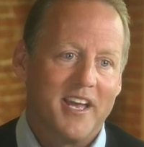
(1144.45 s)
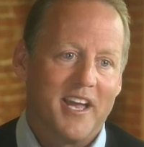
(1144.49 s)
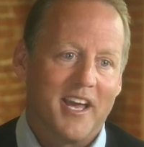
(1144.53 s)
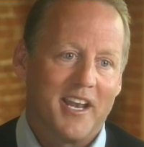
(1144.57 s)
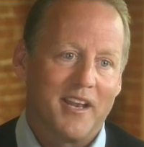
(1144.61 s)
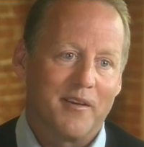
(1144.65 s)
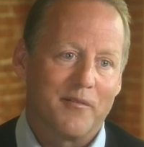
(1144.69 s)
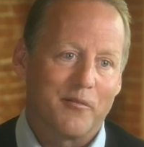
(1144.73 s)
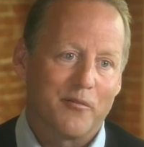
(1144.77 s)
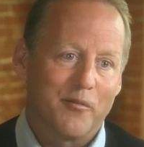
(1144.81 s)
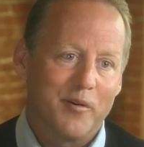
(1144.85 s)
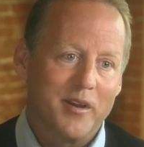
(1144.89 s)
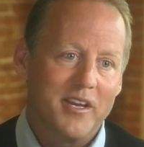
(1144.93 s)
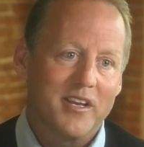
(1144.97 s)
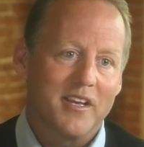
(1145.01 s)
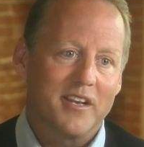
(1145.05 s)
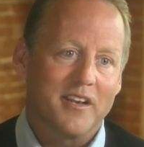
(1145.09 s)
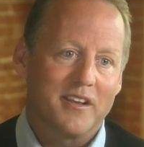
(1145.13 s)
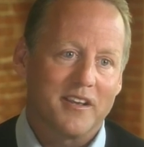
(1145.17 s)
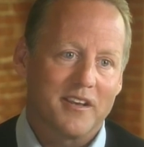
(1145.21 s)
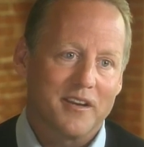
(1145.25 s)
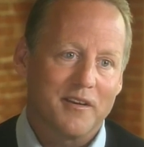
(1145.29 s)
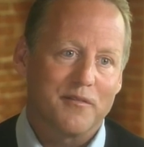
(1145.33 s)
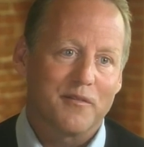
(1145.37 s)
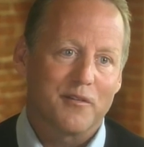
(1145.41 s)
And if we
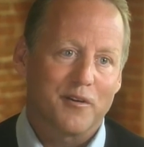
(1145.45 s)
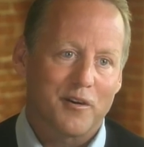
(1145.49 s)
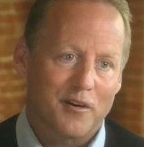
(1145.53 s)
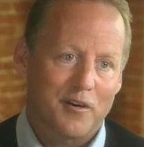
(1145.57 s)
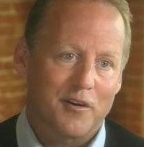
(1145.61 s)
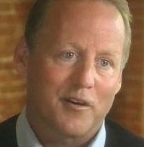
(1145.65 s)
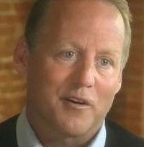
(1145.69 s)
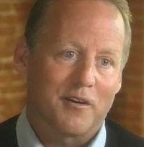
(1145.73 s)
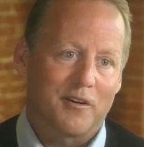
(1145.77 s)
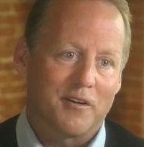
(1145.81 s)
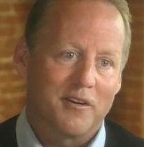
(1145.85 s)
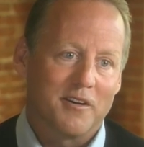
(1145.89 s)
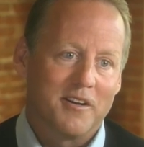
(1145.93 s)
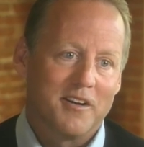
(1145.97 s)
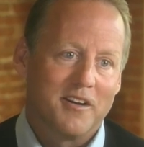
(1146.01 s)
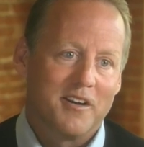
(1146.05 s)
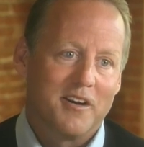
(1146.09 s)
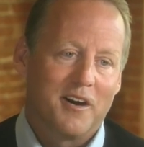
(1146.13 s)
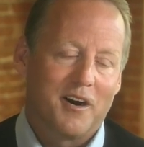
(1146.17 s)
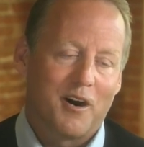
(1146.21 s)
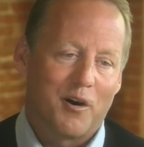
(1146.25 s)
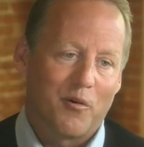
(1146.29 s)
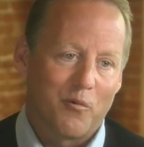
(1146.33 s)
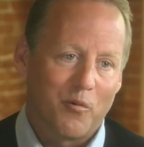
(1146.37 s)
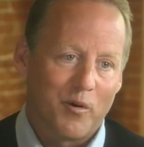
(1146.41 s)
can give her
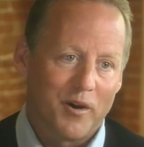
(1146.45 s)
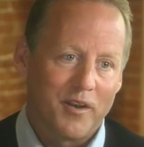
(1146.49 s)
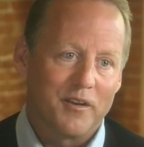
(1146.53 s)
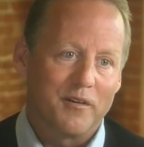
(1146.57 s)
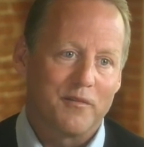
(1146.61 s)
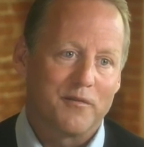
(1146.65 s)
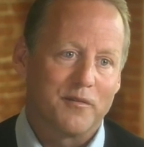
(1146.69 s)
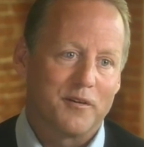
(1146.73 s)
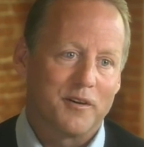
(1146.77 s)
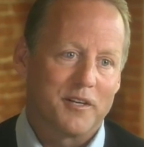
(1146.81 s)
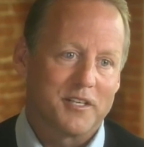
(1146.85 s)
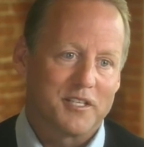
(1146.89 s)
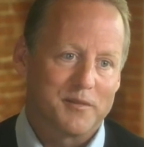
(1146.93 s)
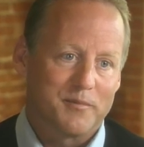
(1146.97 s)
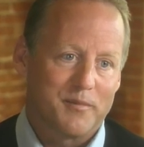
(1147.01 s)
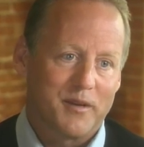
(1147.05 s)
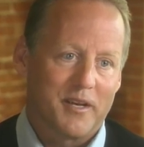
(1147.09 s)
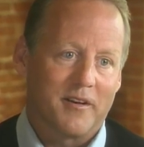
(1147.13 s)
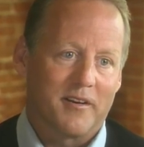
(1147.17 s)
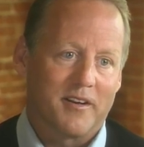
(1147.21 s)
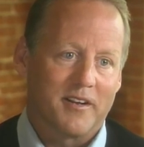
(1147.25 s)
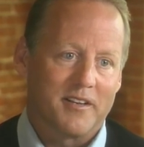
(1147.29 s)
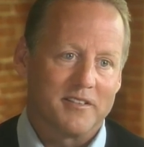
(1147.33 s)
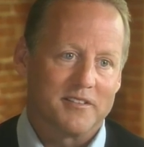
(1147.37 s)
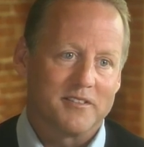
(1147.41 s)
a wonderful
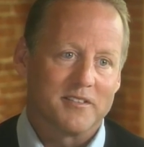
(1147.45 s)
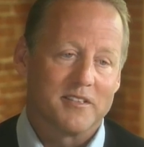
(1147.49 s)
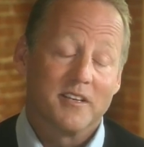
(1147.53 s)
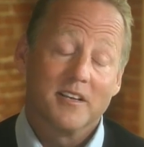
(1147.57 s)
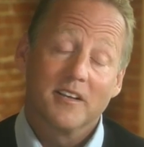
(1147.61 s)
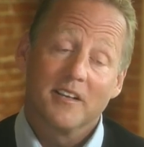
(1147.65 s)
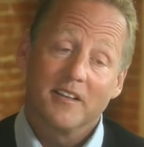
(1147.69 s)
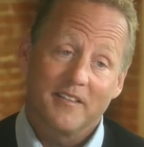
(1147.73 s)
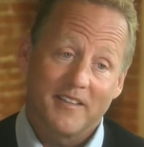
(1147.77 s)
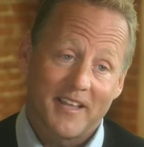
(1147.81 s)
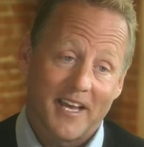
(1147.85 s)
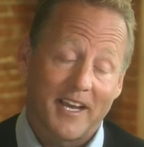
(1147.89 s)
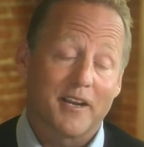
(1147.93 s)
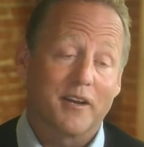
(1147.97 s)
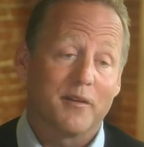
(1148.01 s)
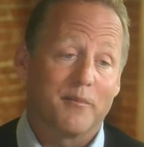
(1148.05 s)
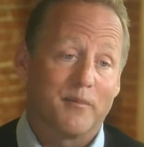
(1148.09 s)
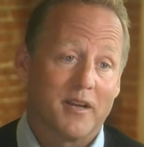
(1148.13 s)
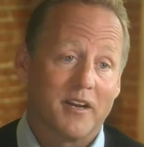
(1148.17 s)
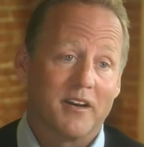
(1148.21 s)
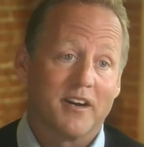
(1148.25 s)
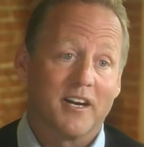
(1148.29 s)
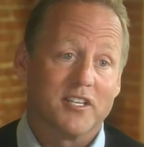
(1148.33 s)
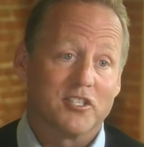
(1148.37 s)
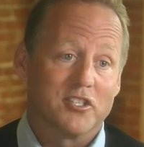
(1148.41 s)
experience, that could
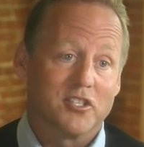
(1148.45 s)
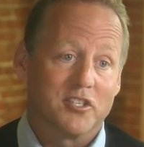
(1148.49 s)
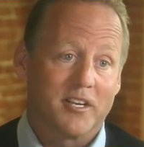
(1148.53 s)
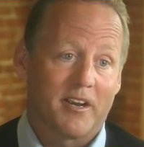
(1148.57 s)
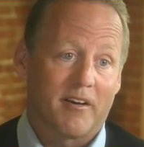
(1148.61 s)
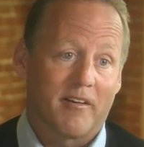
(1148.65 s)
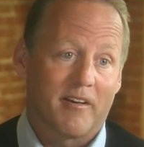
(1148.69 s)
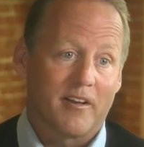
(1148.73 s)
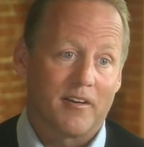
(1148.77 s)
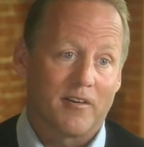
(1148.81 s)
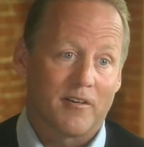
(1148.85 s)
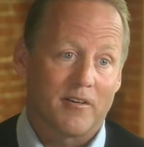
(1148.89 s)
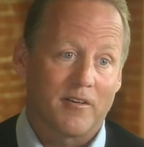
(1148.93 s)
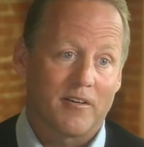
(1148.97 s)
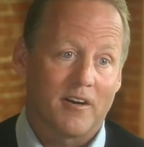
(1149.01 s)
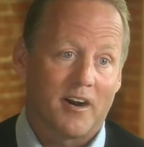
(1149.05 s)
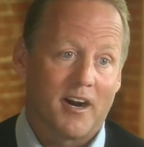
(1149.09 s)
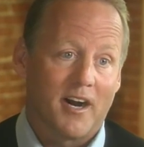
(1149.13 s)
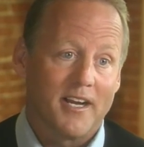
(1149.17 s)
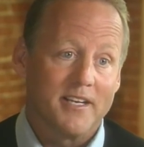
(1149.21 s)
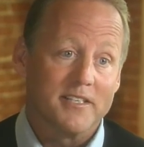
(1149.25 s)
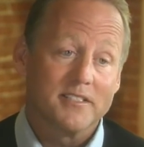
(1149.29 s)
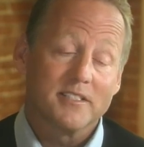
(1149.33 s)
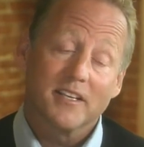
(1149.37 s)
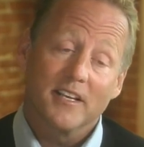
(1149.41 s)
be legendary in her
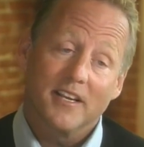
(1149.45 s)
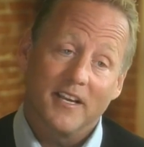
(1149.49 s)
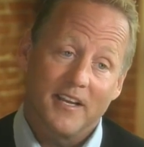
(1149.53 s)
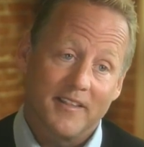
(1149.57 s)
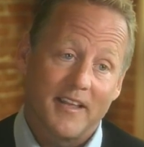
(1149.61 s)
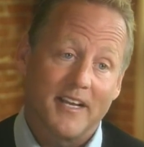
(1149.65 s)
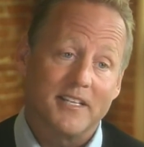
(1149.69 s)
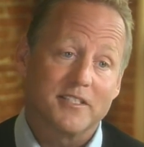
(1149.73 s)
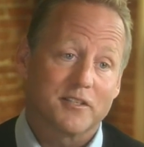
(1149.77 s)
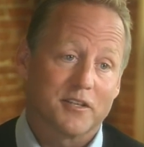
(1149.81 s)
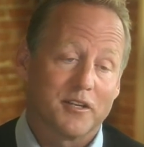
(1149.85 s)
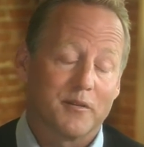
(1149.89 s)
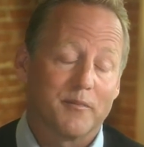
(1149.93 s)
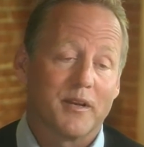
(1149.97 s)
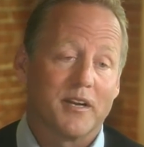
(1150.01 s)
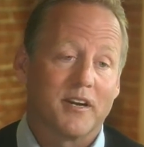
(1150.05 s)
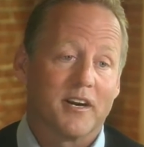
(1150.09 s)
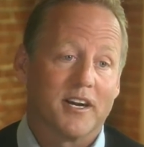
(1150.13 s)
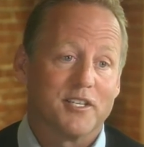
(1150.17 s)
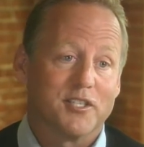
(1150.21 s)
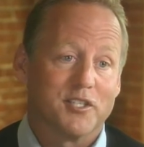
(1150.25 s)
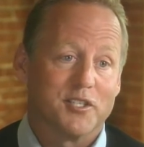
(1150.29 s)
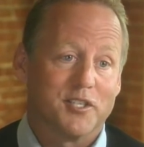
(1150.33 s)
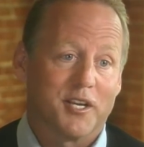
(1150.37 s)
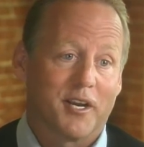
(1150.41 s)
eyes, and that's gonna be
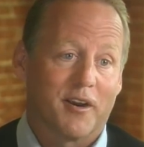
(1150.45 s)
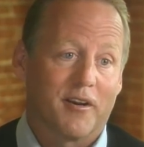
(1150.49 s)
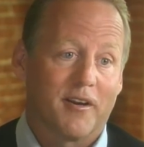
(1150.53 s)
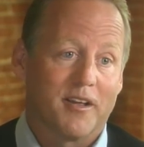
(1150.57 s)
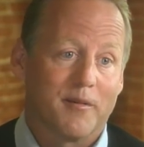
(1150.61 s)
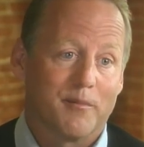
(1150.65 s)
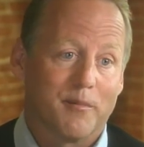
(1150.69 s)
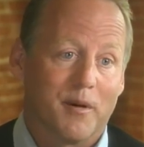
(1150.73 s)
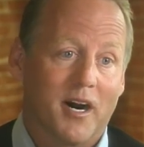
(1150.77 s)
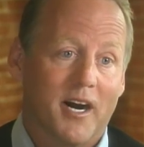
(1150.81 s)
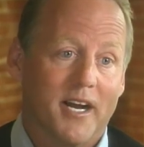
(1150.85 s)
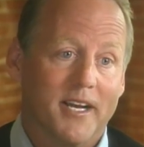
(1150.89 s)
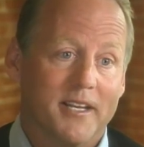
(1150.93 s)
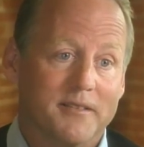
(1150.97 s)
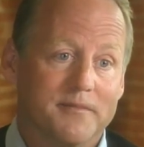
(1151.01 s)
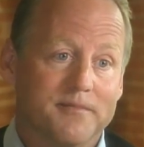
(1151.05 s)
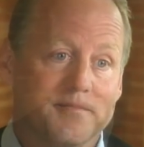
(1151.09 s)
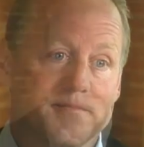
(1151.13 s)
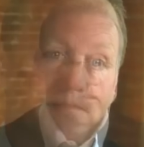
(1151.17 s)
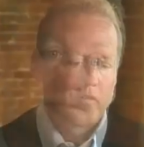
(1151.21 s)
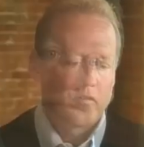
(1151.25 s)
legendary in mine.